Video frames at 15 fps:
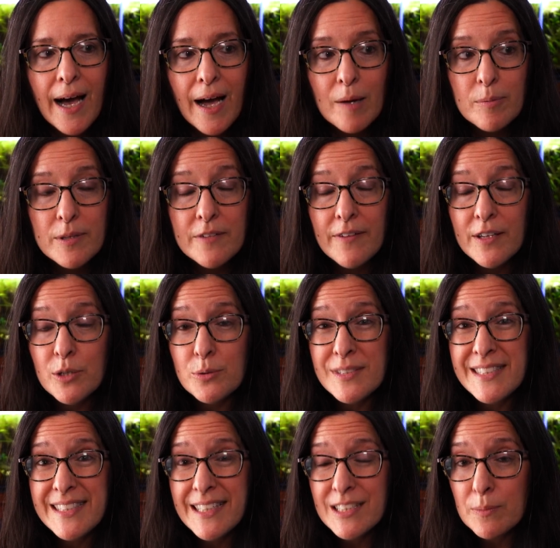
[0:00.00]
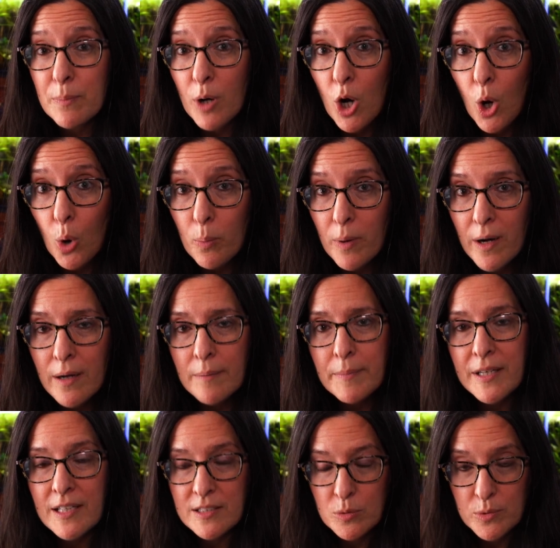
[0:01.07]
I believe I used 6 Bacopa
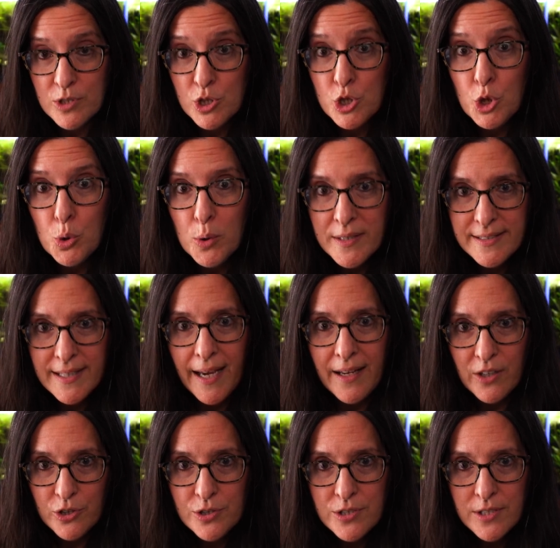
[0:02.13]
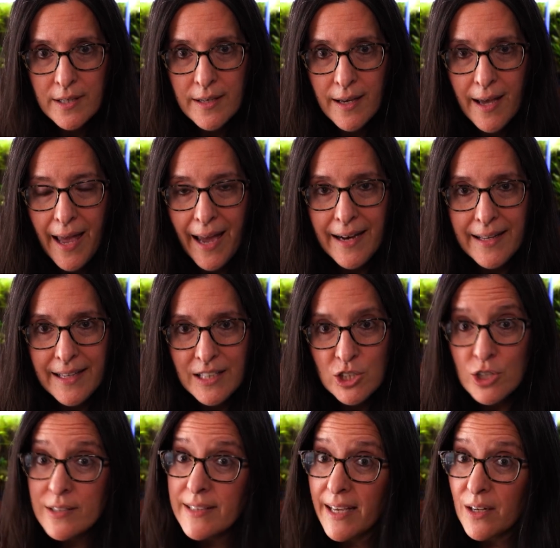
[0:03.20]
because it was 2 containers, and each
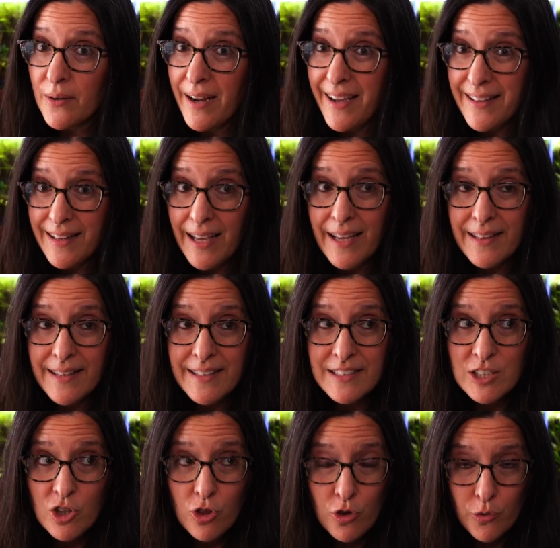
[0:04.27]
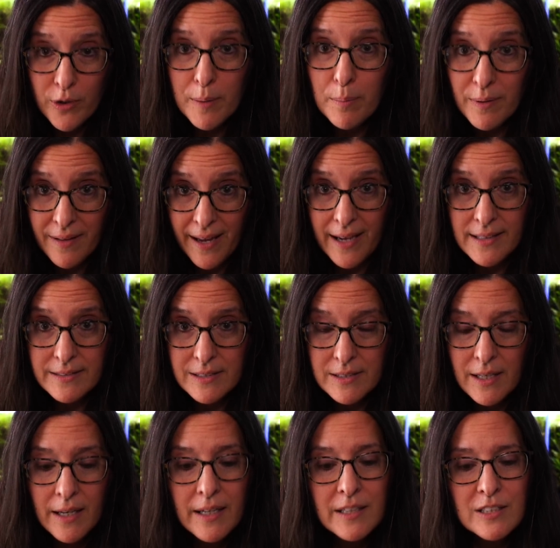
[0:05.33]
container had at least 3 plants.